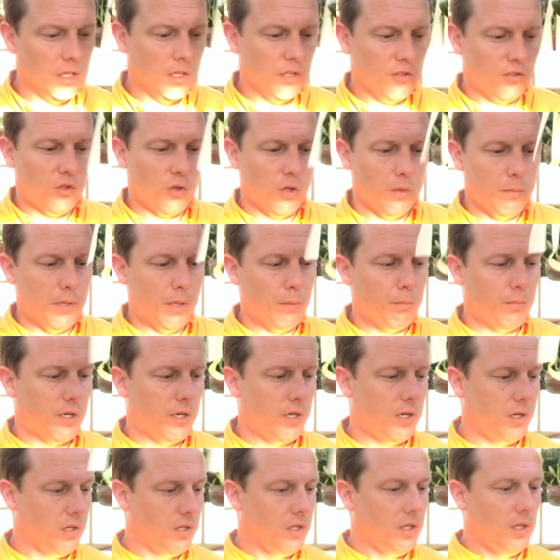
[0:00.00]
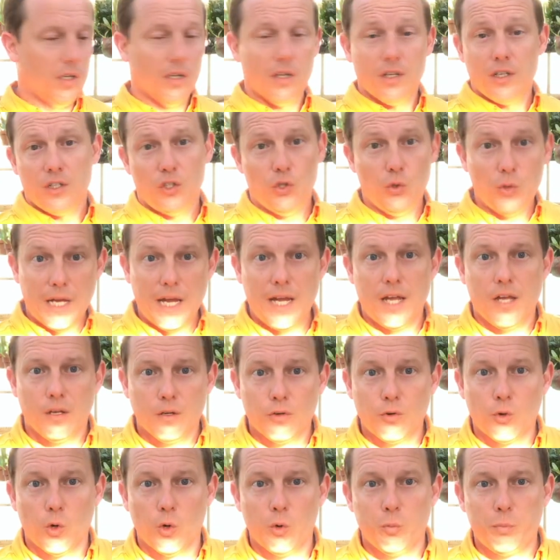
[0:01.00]
So remember, you can
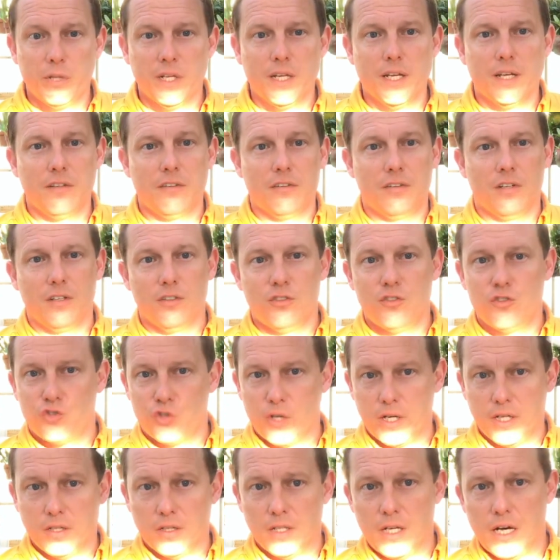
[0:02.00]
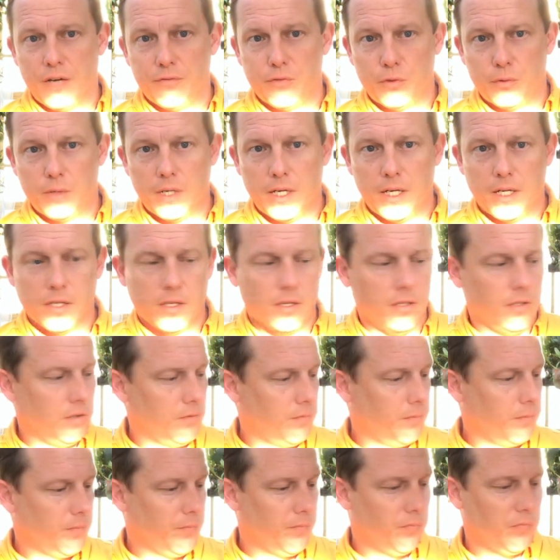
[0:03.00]
grow plants in straight lava rock.
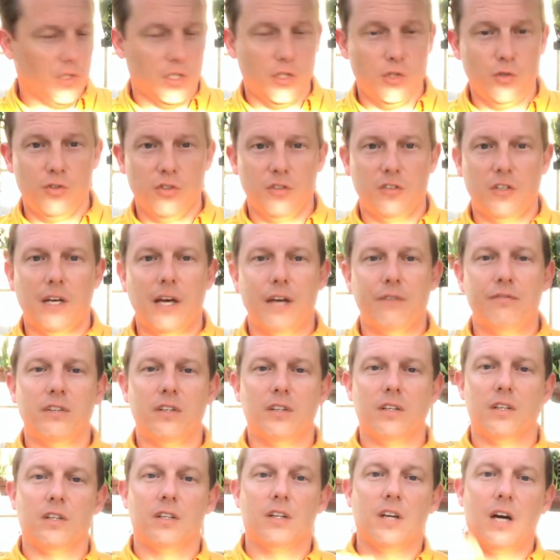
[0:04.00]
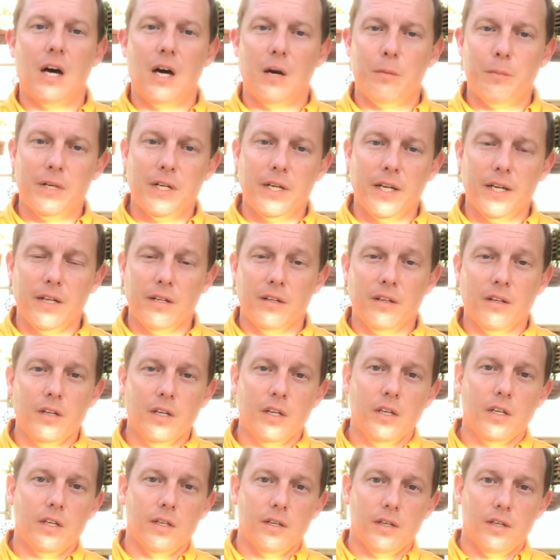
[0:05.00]
You just have to accommodate
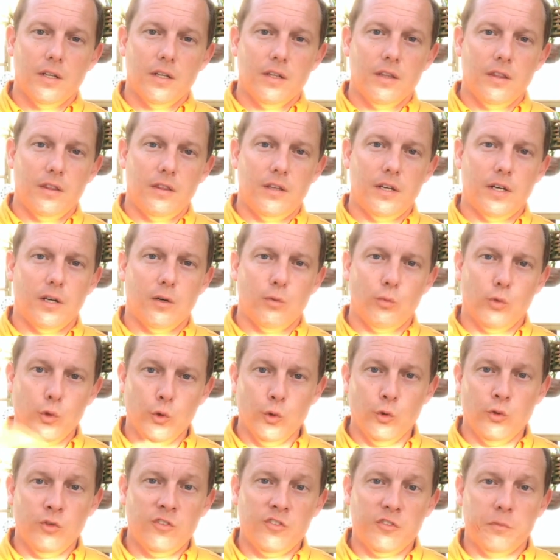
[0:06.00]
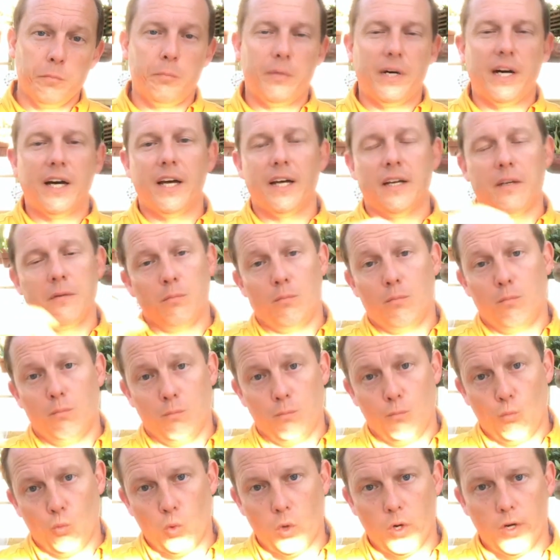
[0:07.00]
their roots by
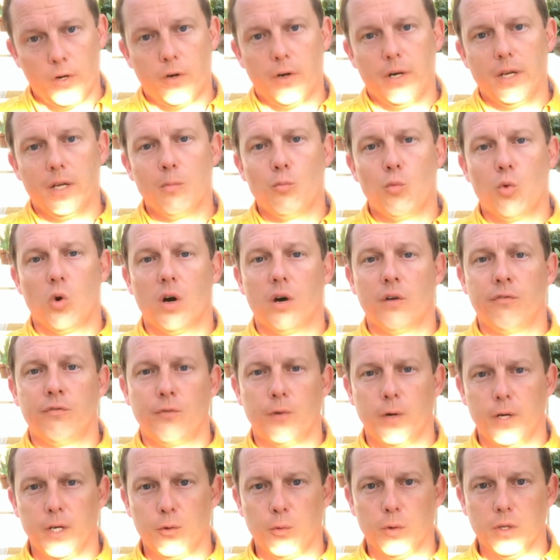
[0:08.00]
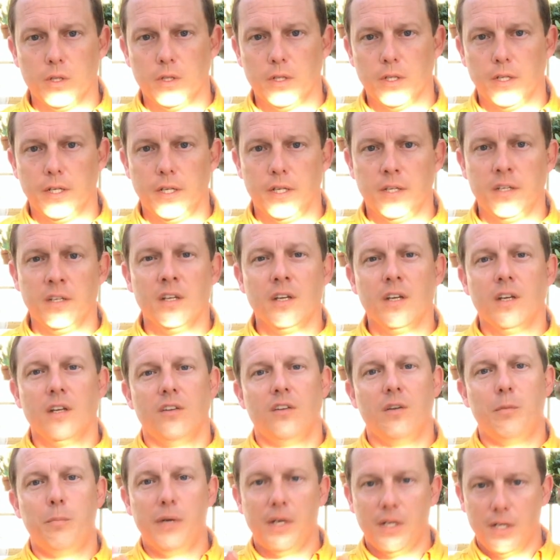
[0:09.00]
watering more frequently
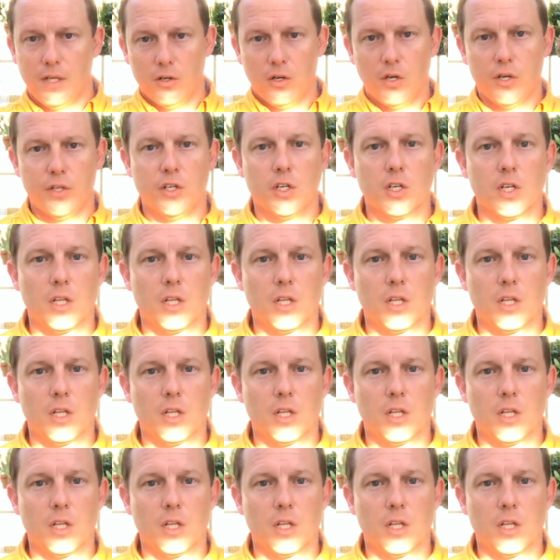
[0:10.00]
depending on your